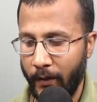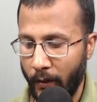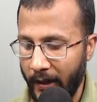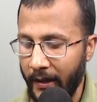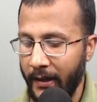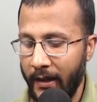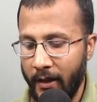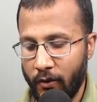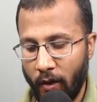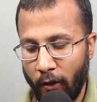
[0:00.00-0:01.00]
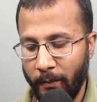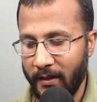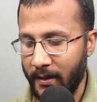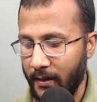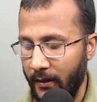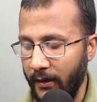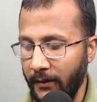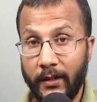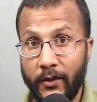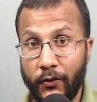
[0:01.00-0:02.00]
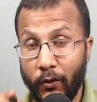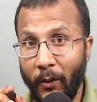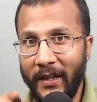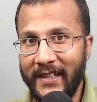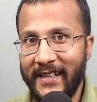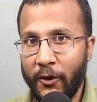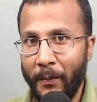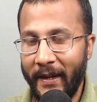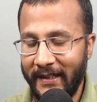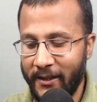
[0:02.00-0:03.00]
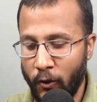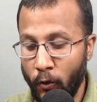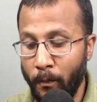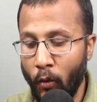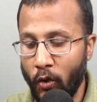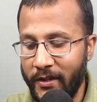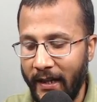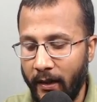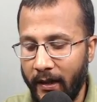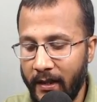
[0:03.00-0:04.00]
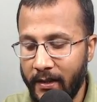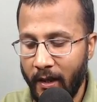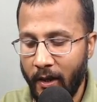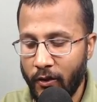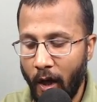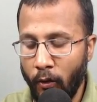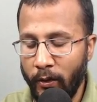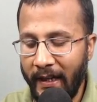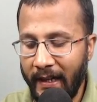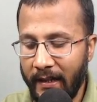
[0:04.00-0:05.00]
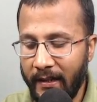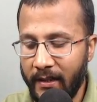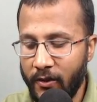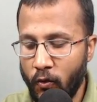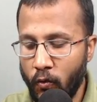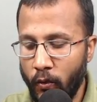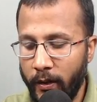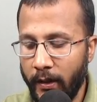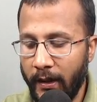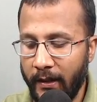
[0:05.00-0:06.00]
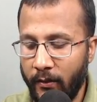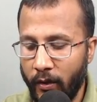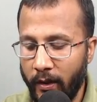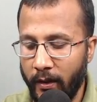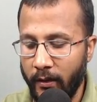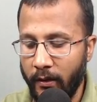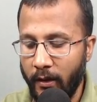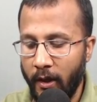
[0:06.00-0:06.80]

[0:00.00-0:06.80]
Okay, so I hope this is clear. So now let's try to make this loop more generic. So how did I get this 2 here and 3 here?